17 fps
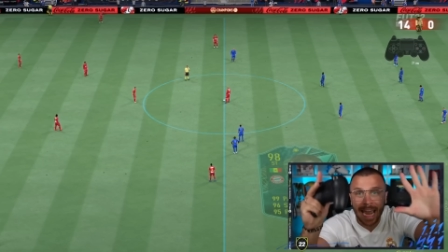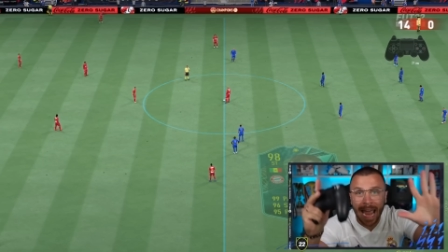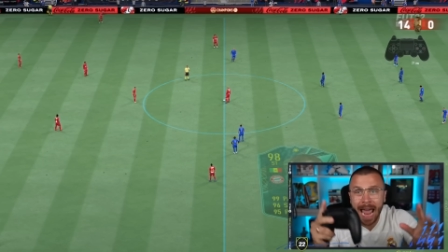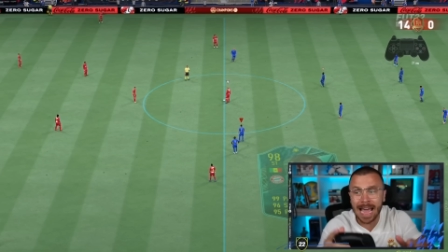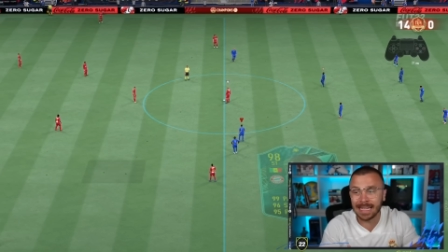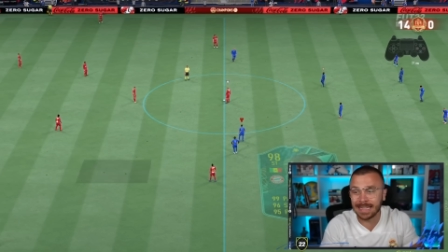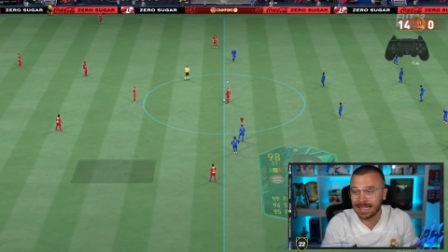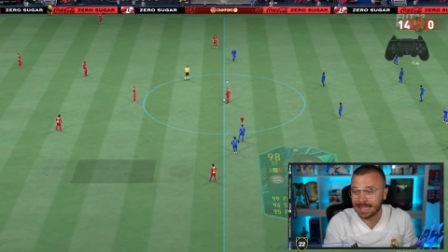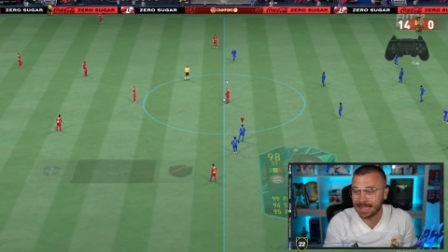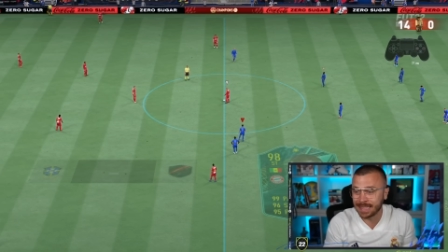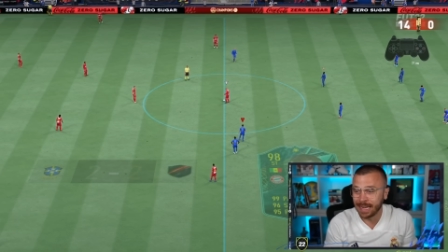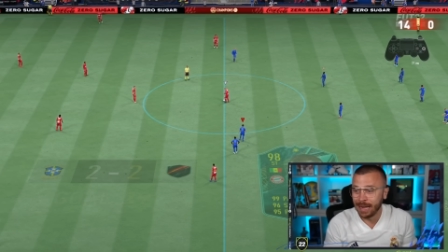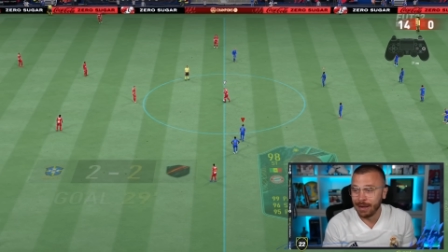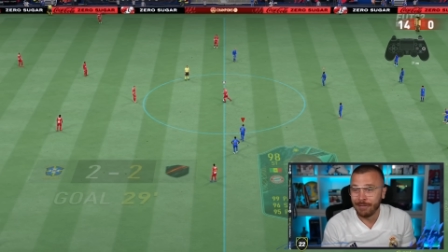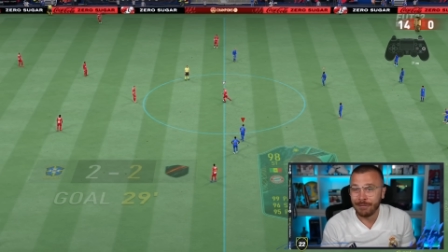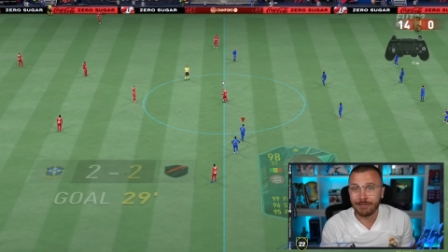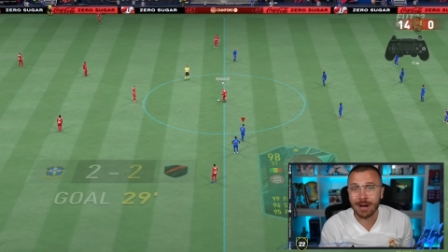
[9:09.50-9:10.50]
hands
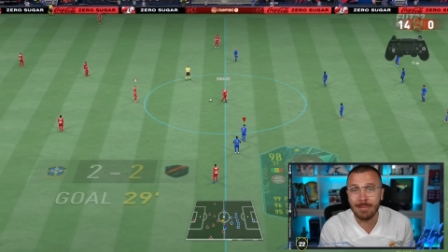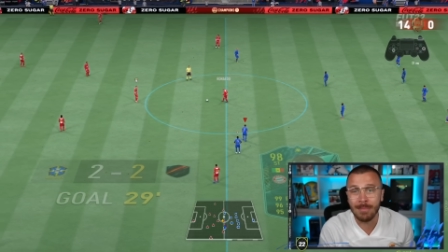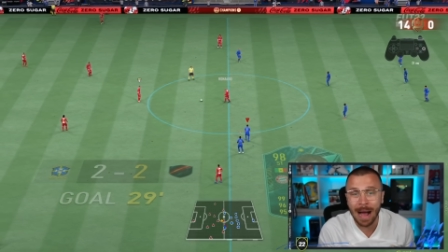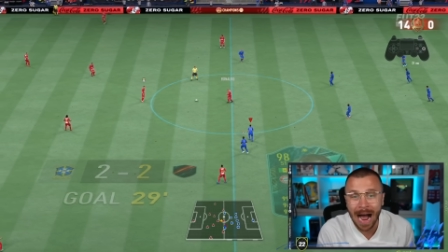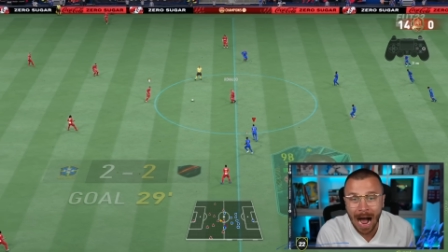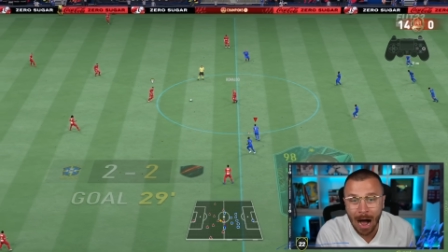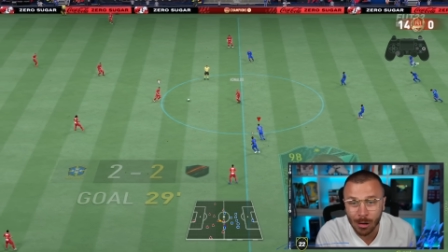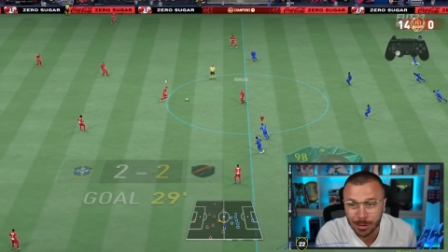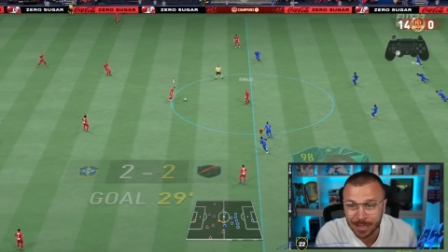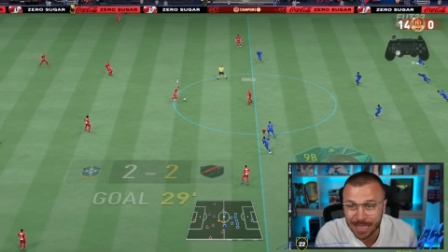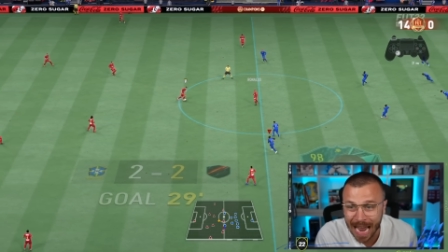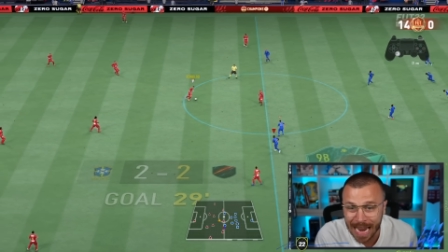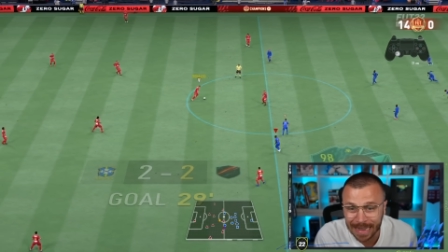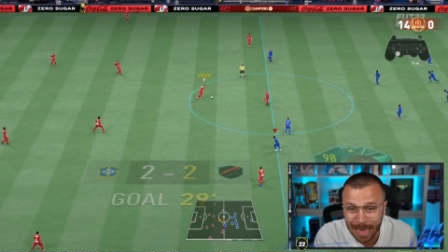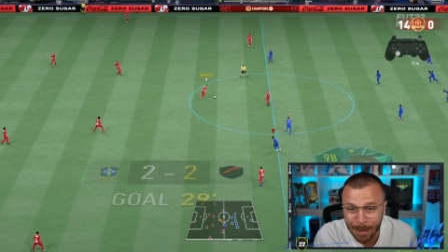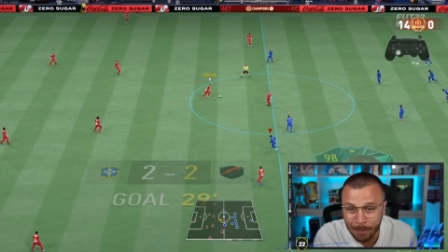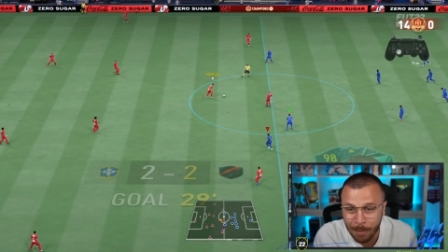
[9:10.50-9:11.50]
from
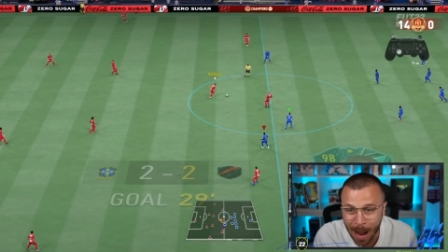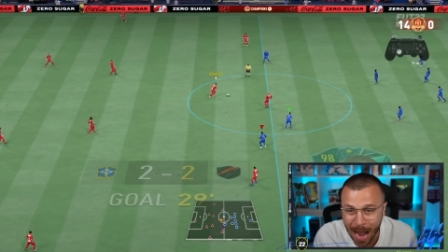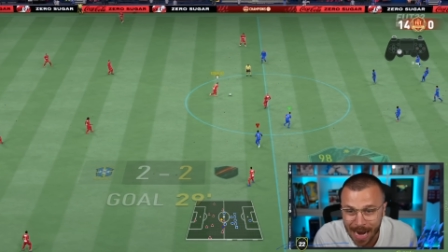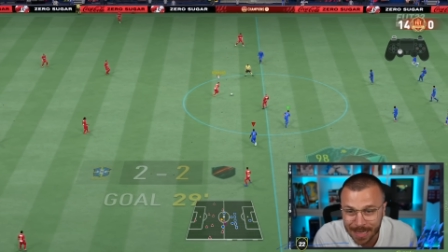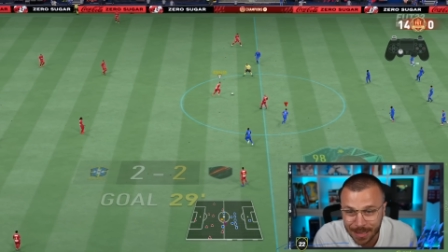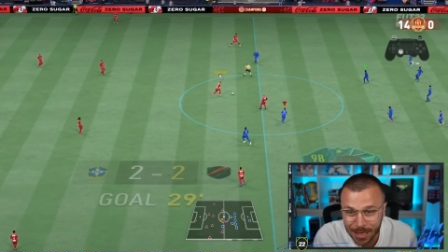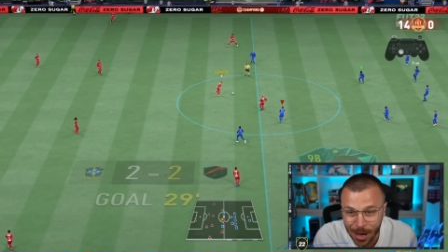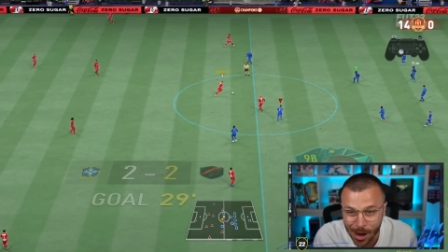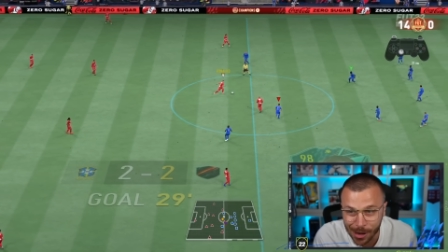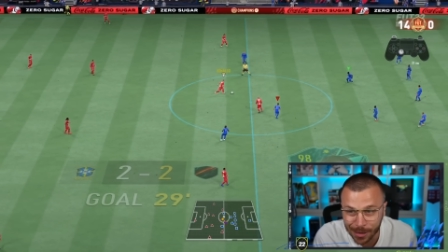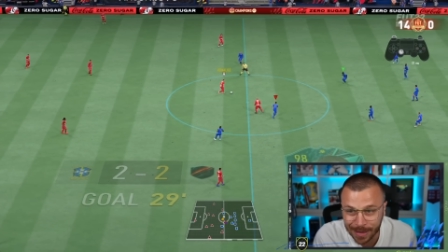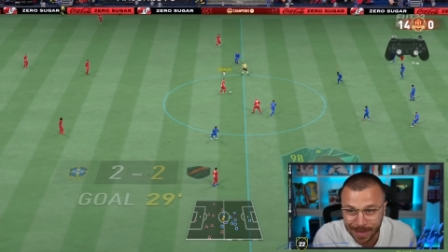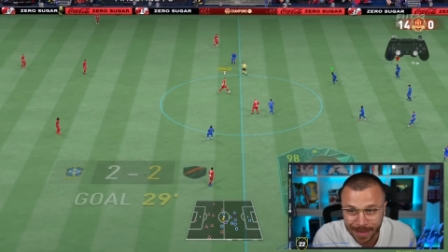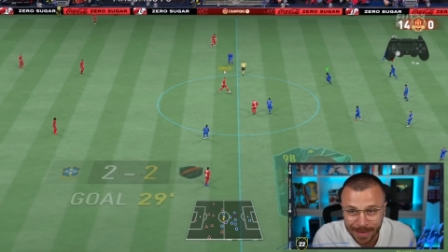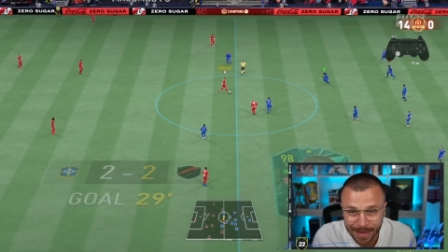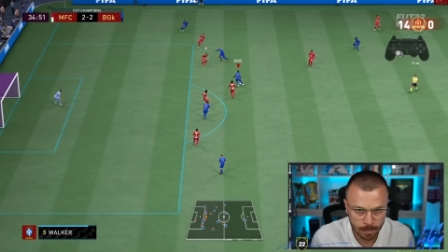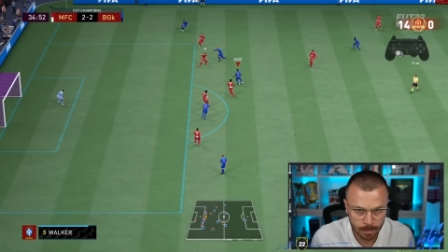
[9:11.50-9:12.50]
outside the box,
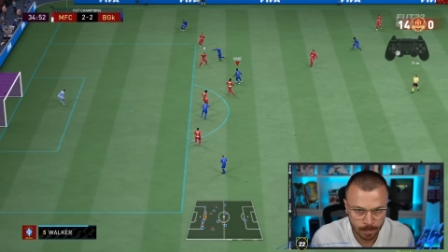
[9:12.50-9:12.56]
dude!